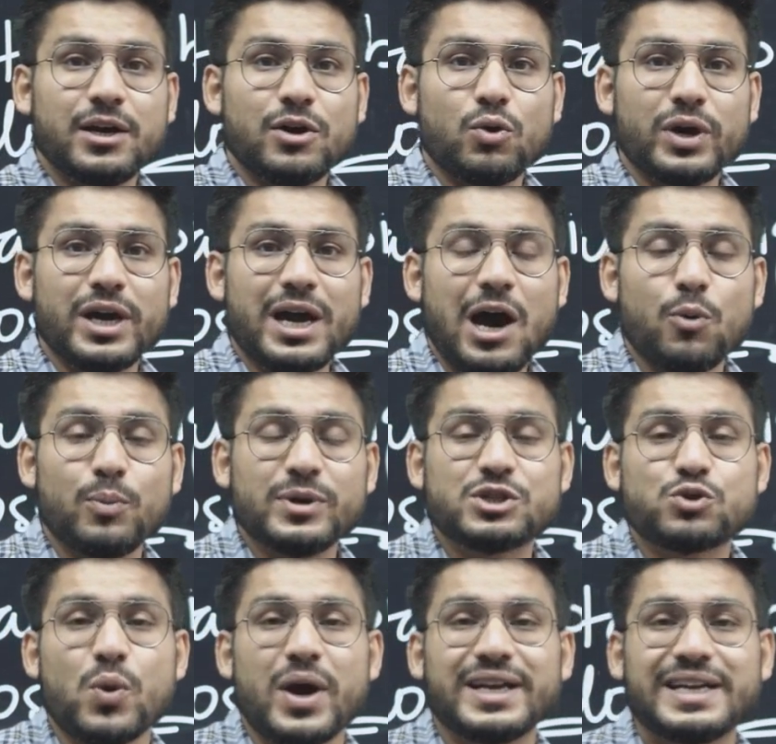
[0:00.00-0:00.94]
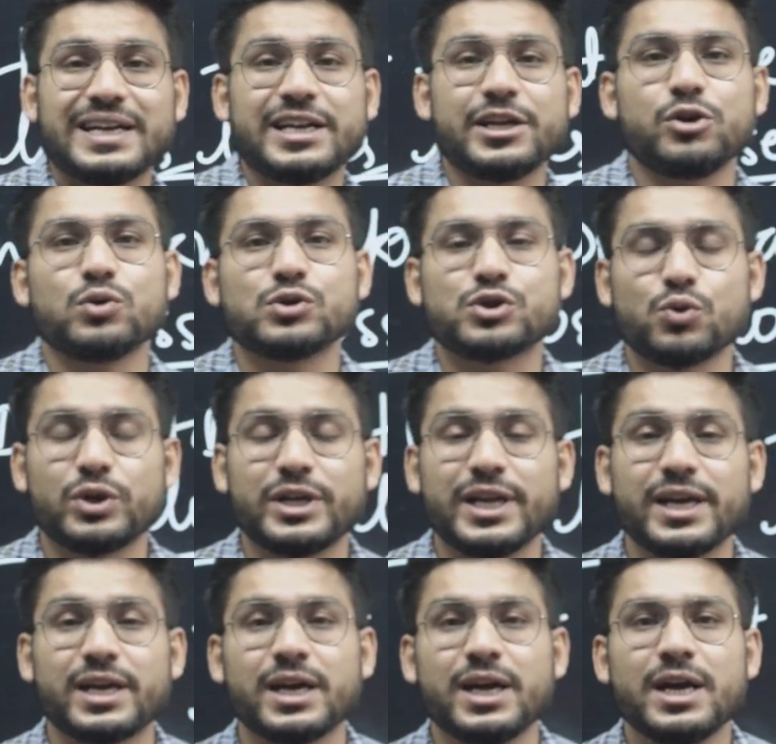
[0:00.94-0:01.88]
Okay, how much quantity you should
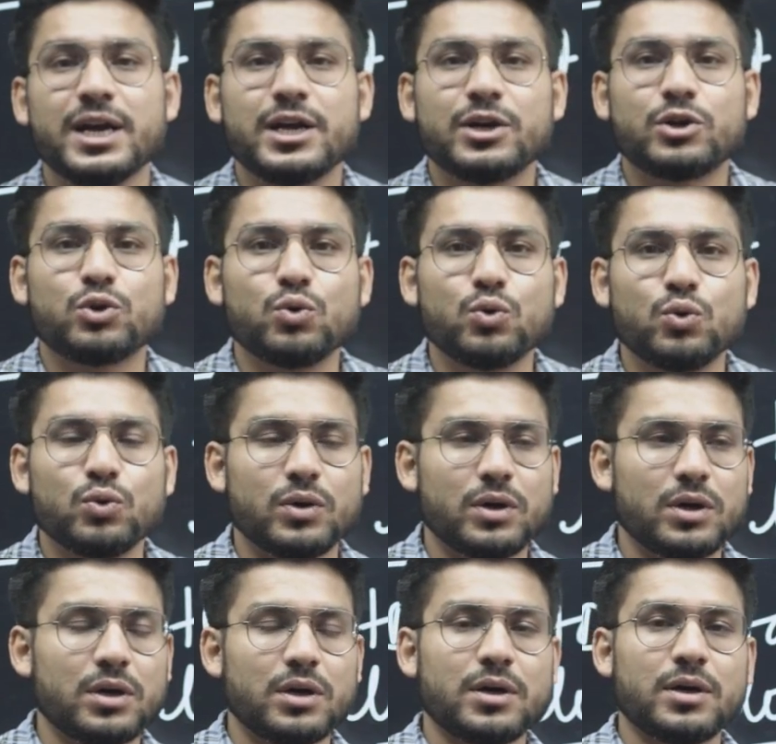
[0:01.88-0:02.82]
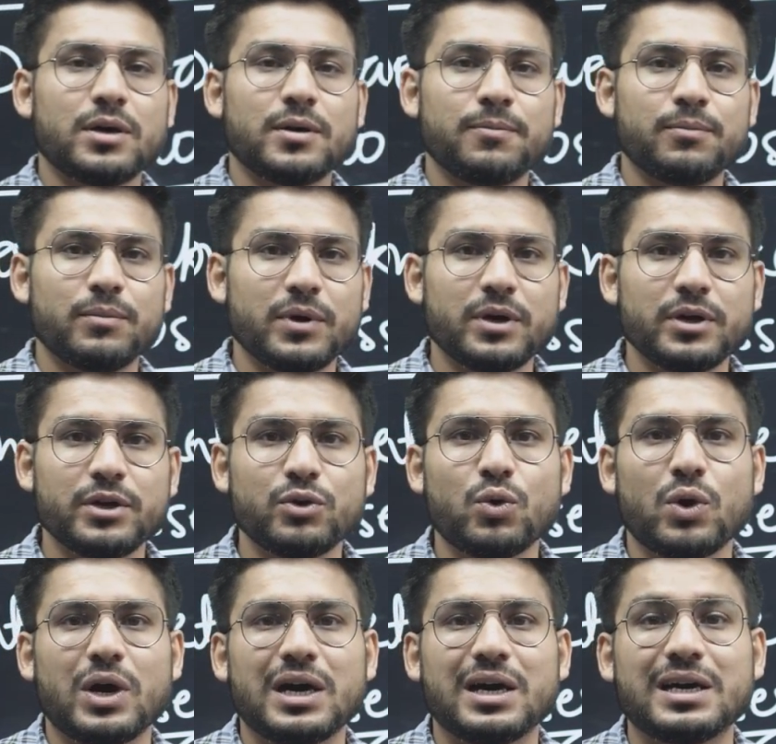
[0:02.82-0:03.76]
take to
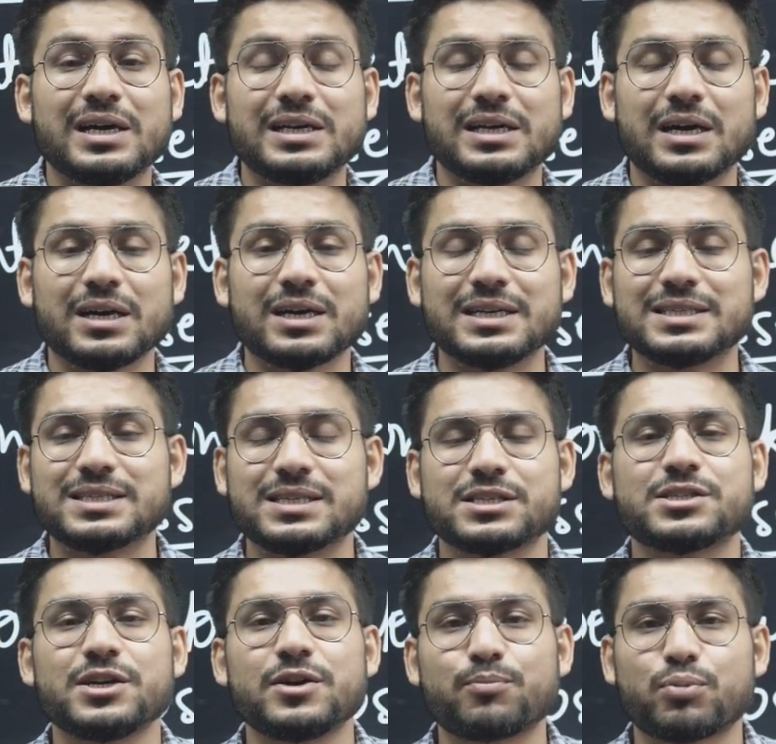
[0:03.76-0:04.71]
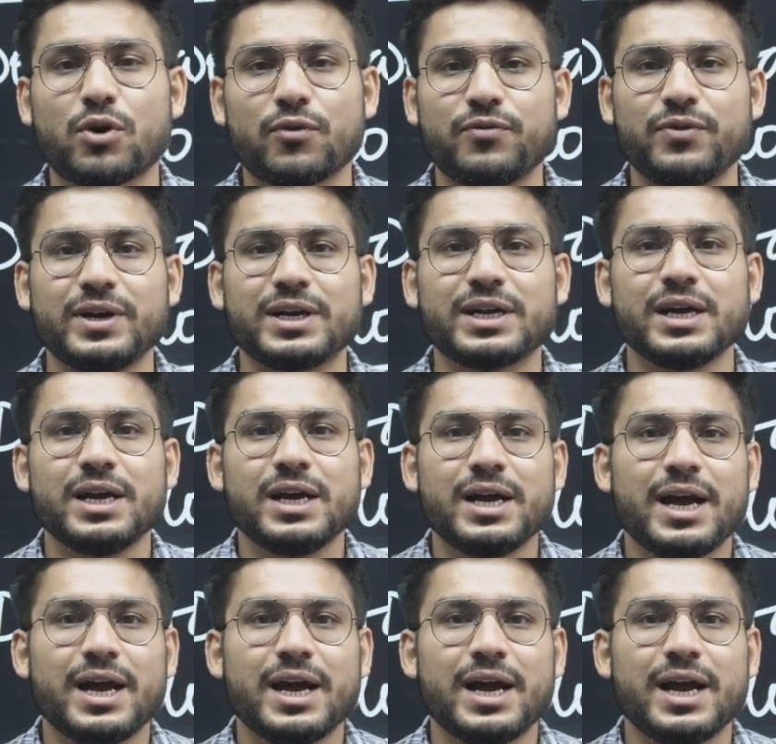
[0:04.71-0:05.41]
earn a consistent profit,